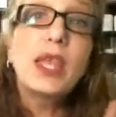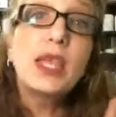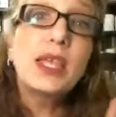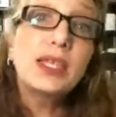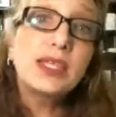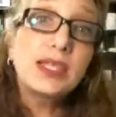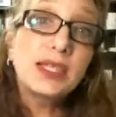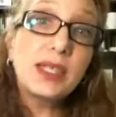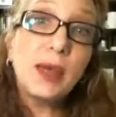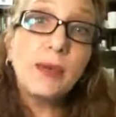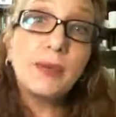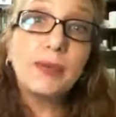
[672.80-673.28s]

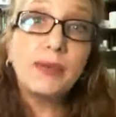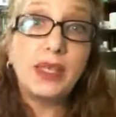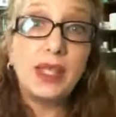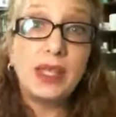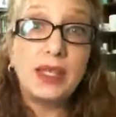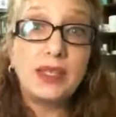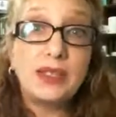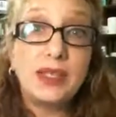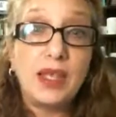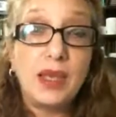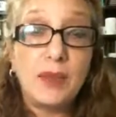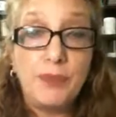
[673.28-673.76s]
Some
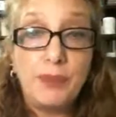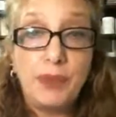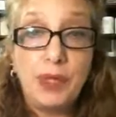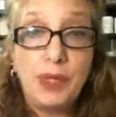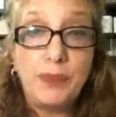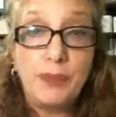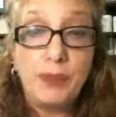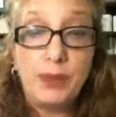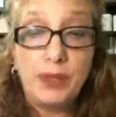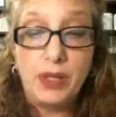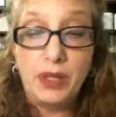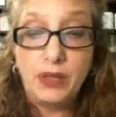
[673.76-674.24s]
things that
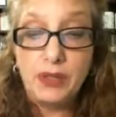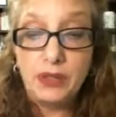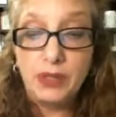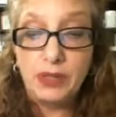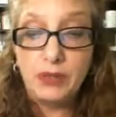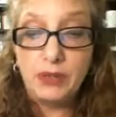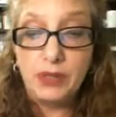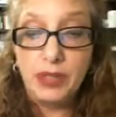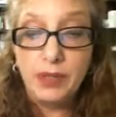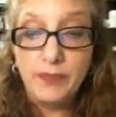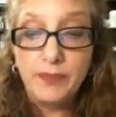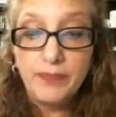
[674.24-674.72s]
people are
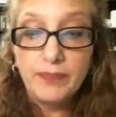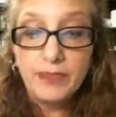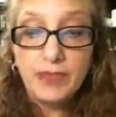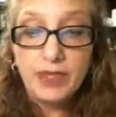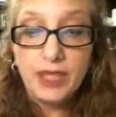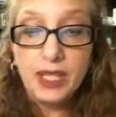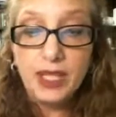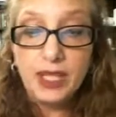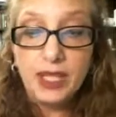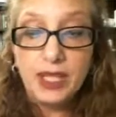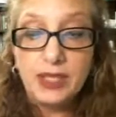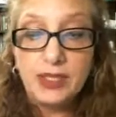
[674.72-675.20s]
doing
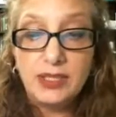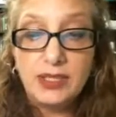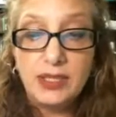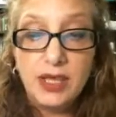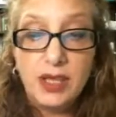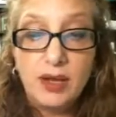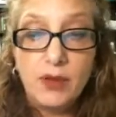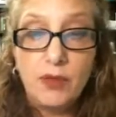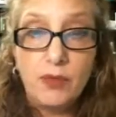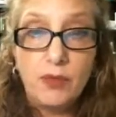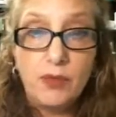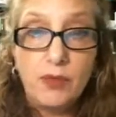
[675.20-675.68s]
is
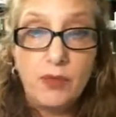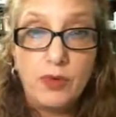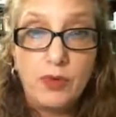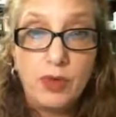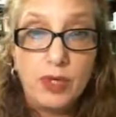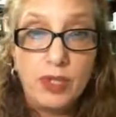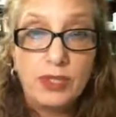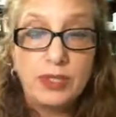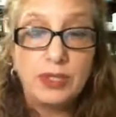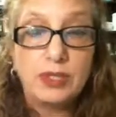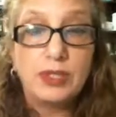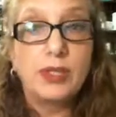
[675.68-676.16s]

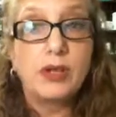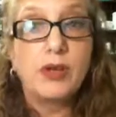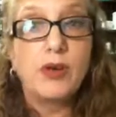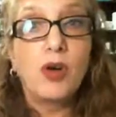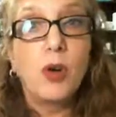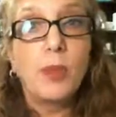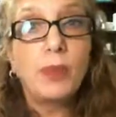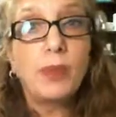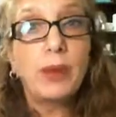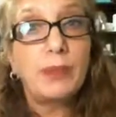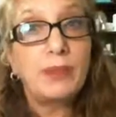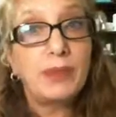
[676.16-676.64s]
they're
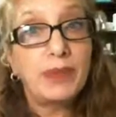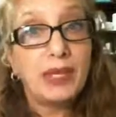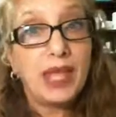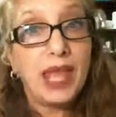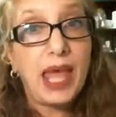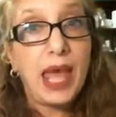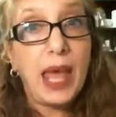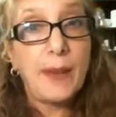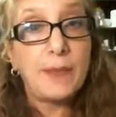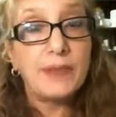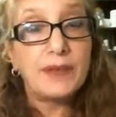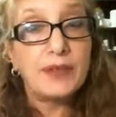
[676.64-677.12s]
opening up the
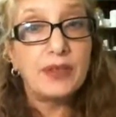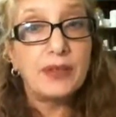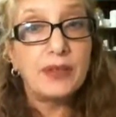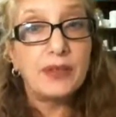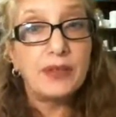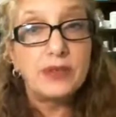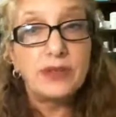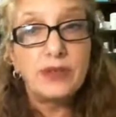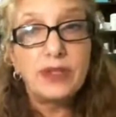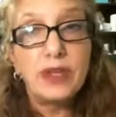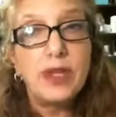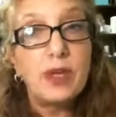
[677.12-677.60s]

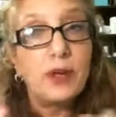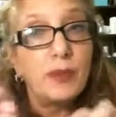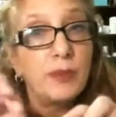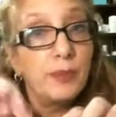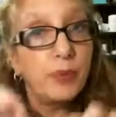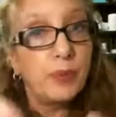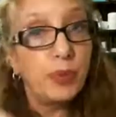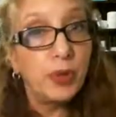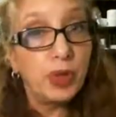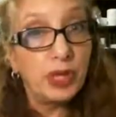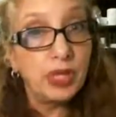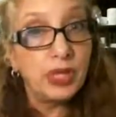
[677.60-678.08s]
capsules,
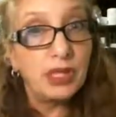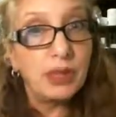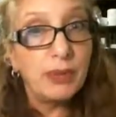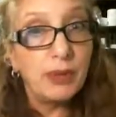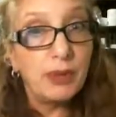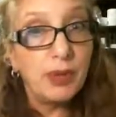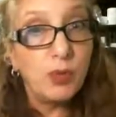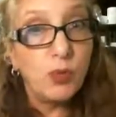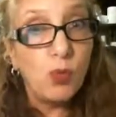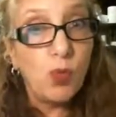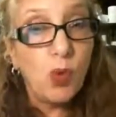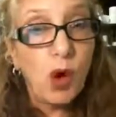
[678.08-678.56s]
putting them
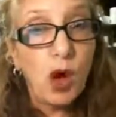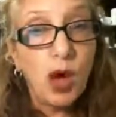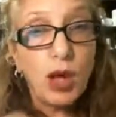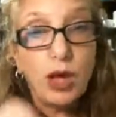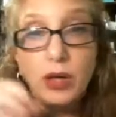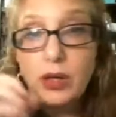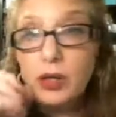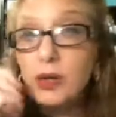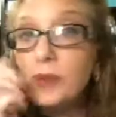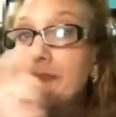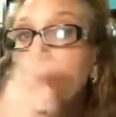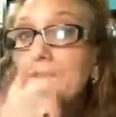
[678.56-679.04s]
in
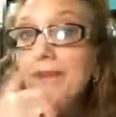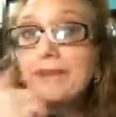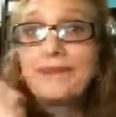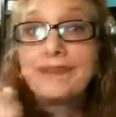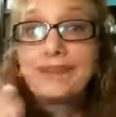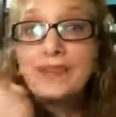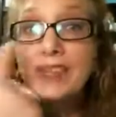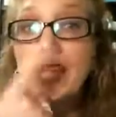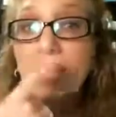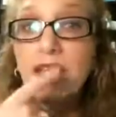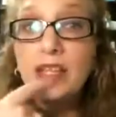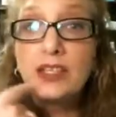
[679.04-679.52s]
water,
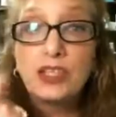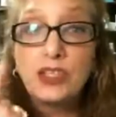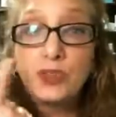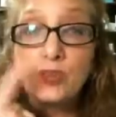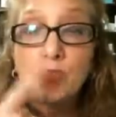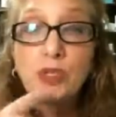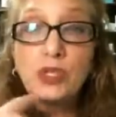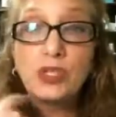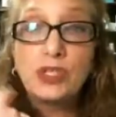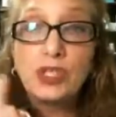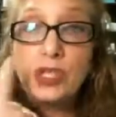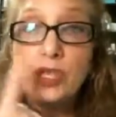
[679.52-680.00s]
and
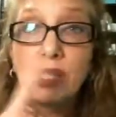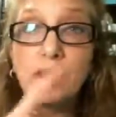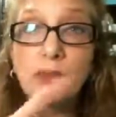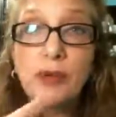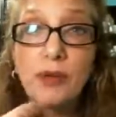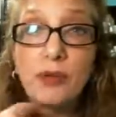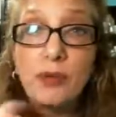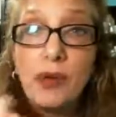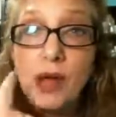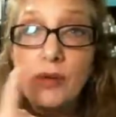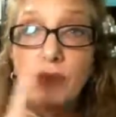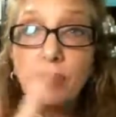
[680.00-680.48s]
swishing them
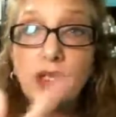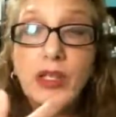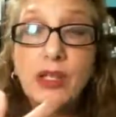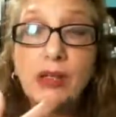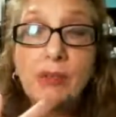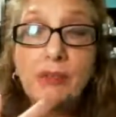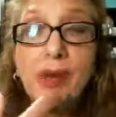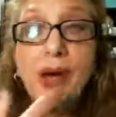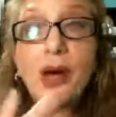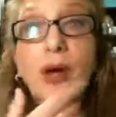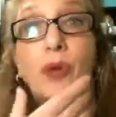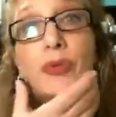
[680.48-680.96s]
around in their
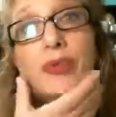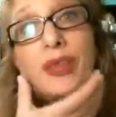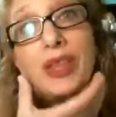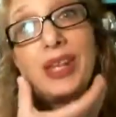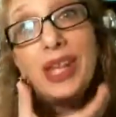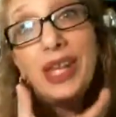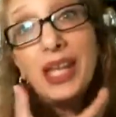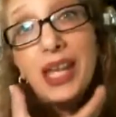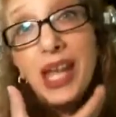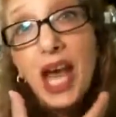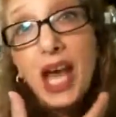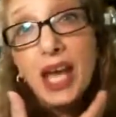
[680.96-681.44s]
mouth
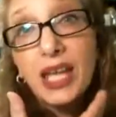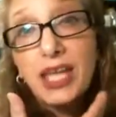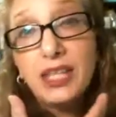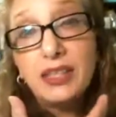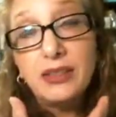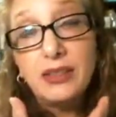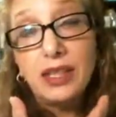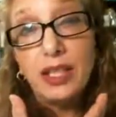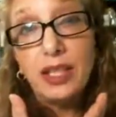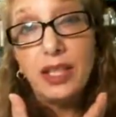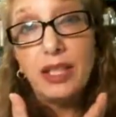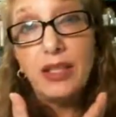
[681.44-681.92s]
and
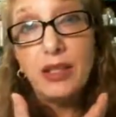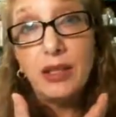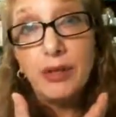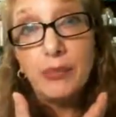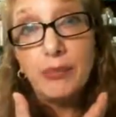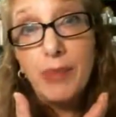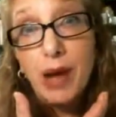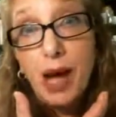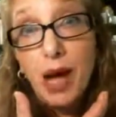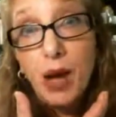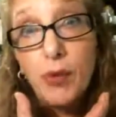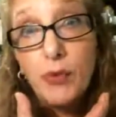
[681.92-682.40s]
inoculating their
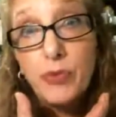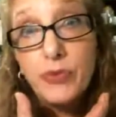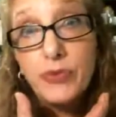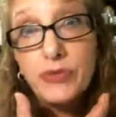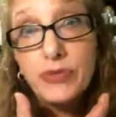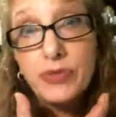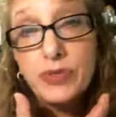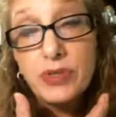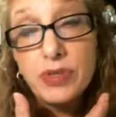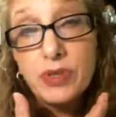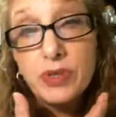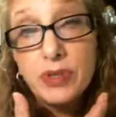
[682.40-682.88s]

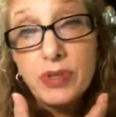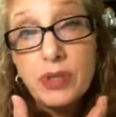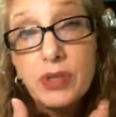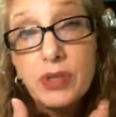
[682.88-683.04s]
mouths